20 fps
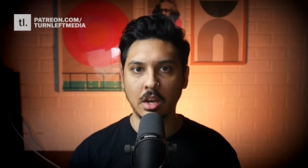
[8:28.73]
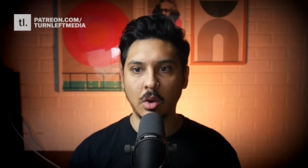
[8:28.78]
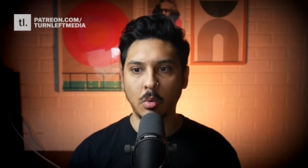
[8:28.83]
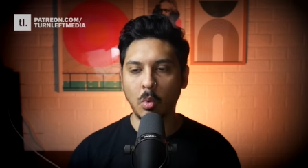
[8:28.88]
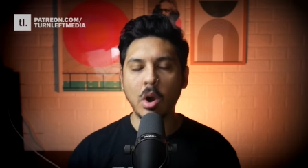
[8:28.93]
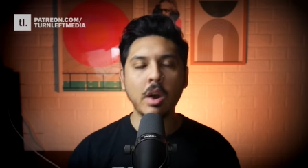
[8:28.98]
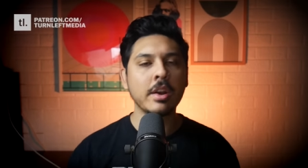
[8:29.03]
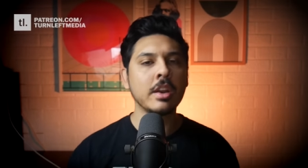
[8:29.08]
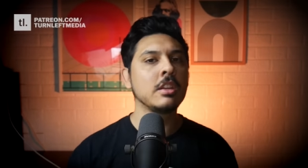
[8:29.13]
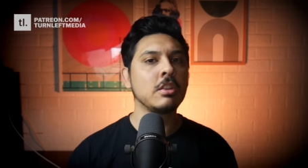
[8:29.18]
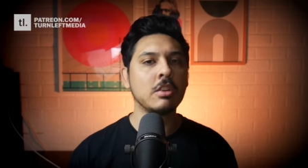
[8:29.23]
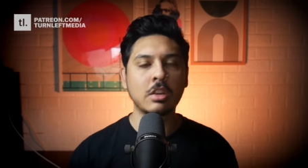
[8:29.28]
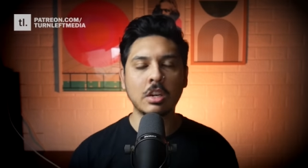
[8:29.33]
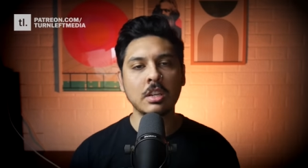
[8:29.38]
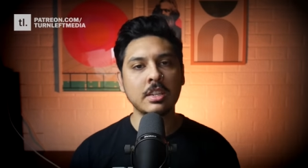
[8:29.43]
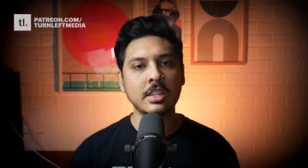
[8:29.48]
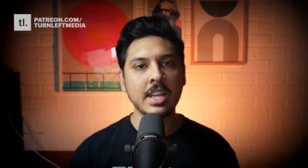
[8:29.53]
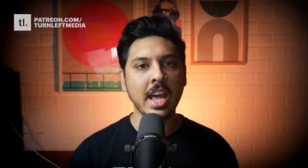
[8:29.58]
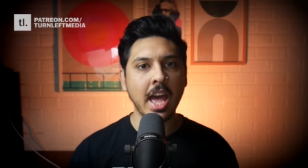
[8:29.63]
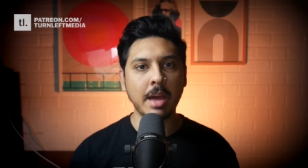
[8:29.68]
Why don't you
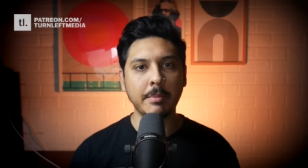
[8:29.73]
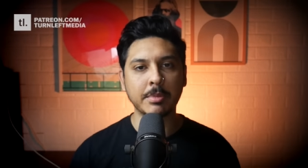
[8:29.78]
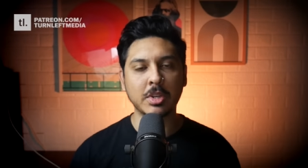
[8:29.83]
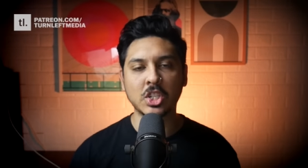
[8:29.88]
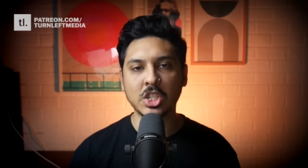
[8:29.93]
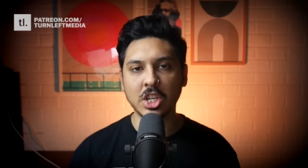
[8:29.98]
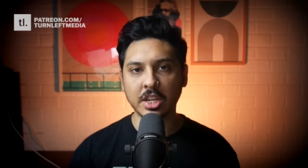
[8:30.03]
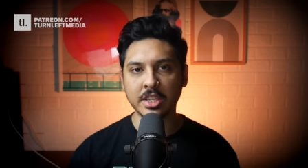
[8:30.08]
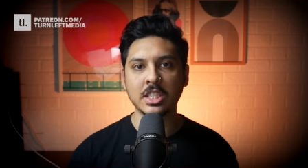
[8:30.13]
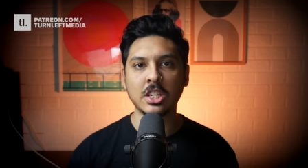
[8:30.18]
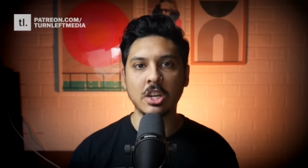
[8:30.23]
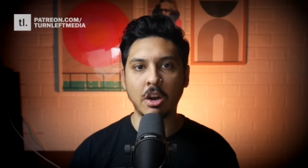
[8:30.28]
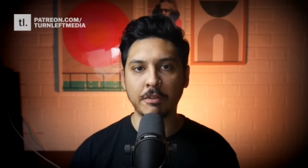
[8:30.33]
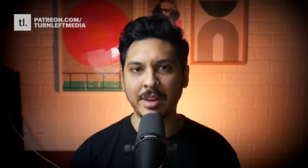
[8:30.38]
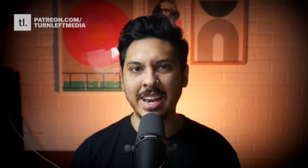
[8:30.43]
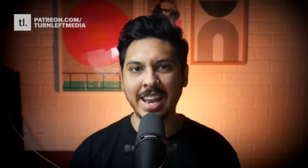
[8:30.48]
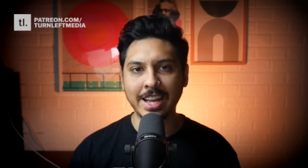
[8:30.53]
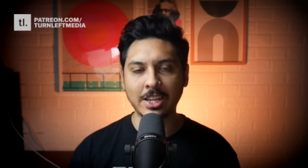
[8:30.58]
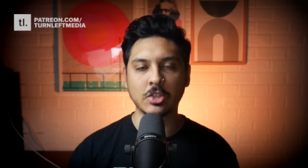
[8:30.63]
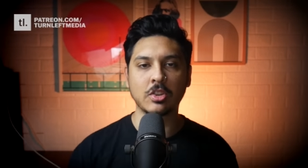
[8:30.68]
condemn shutting
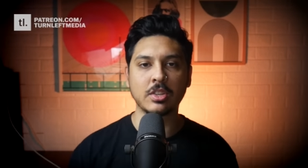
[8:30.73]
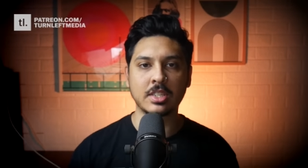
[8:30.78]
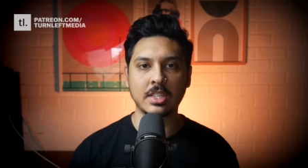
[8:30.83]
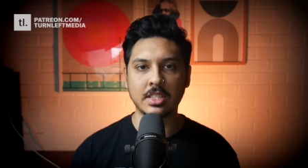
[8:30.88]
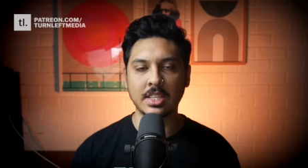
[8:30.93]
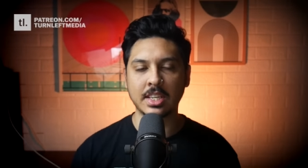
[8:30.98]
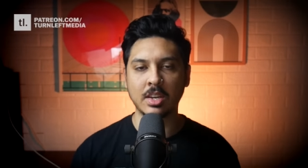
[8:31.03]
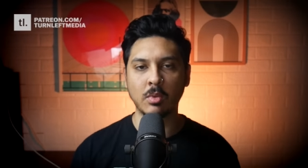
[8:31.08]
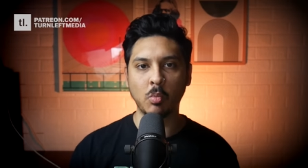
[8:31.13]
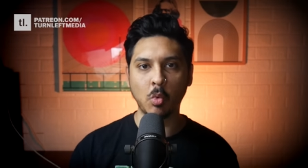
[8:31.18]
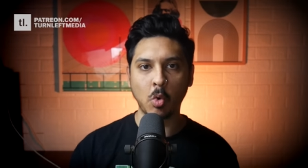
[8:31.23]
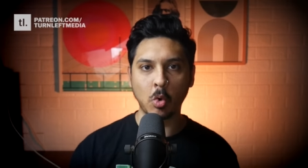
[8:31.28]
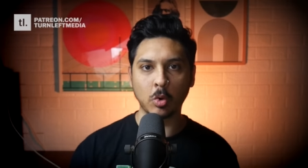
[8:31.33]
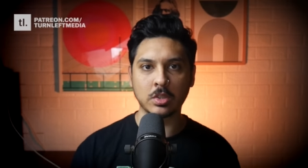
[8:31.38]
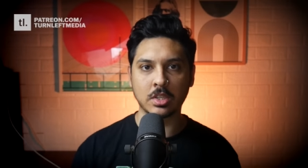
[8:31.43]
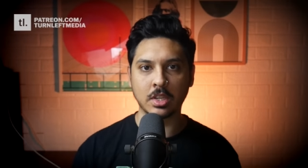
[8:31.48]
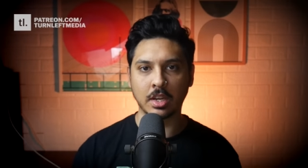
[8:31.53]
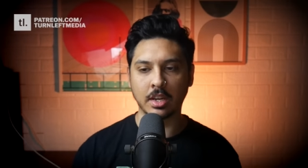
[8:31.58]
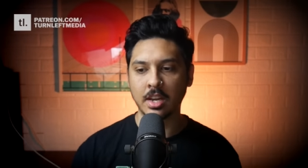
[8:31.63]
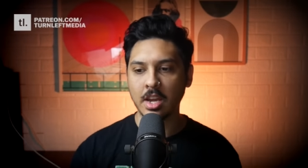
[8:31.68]
off electricity and
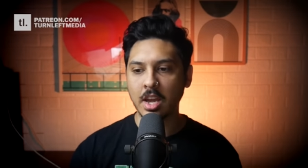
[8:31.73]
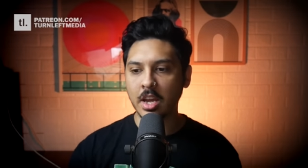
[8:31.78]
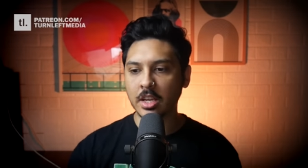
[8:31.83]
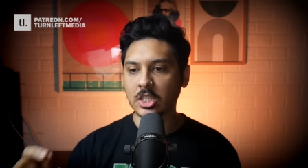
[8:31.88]
water